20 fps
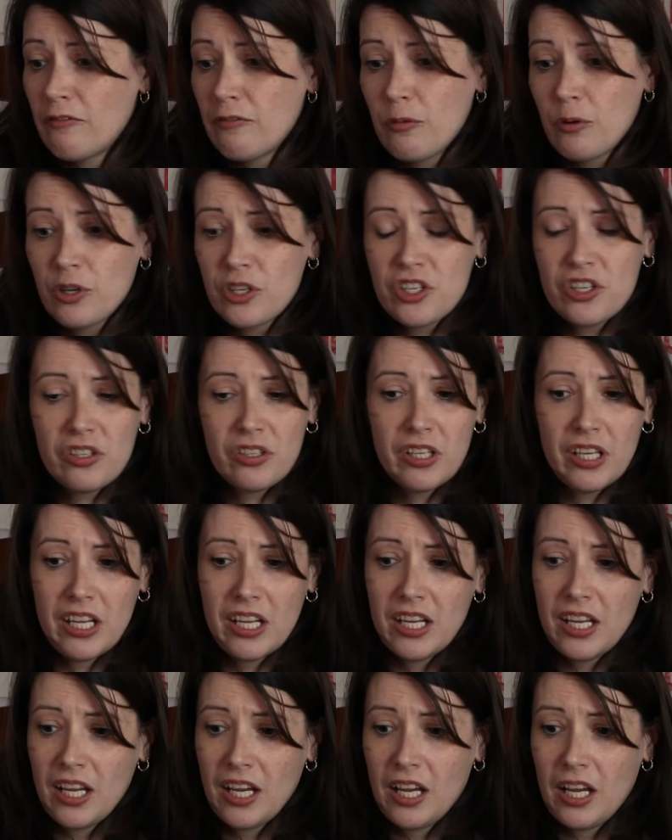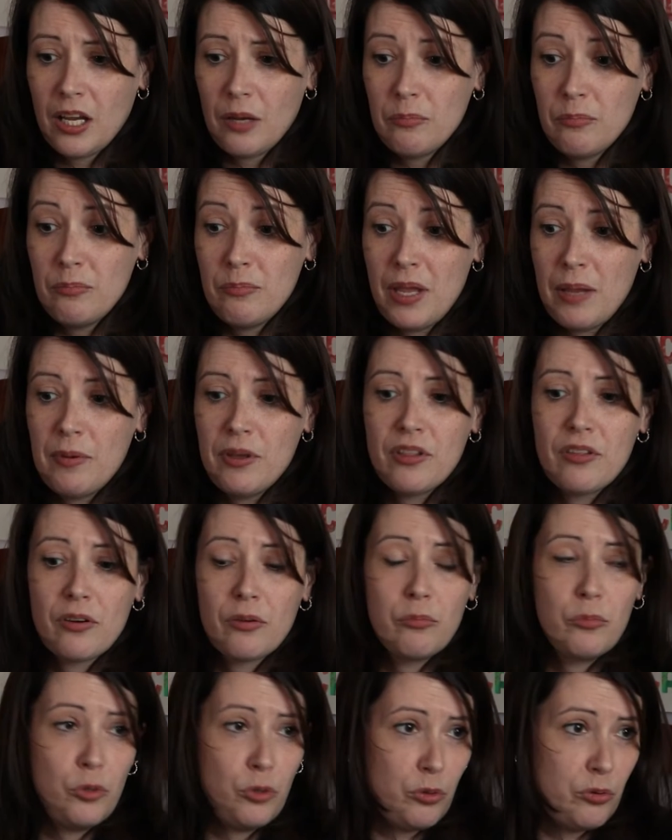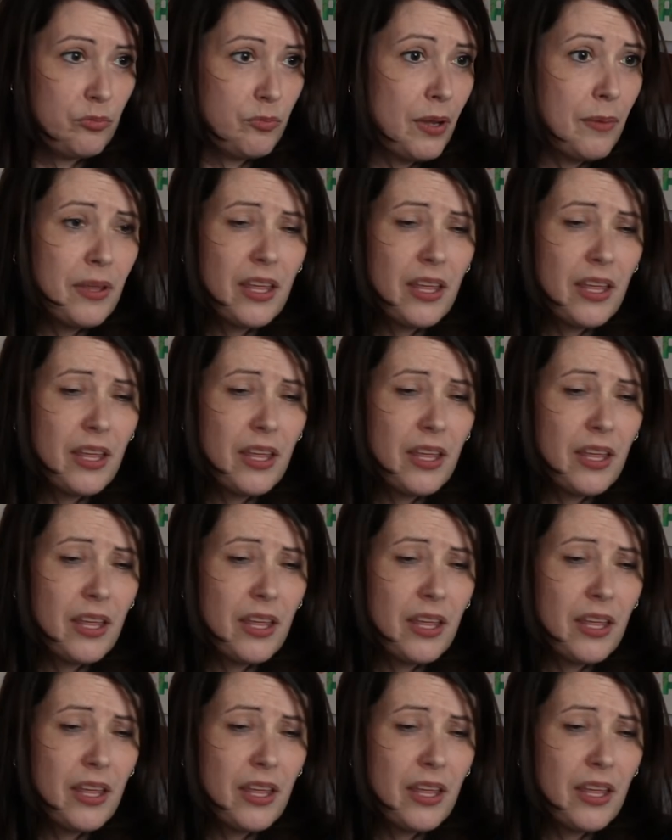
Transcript: unfortunately, um, maybe their mood,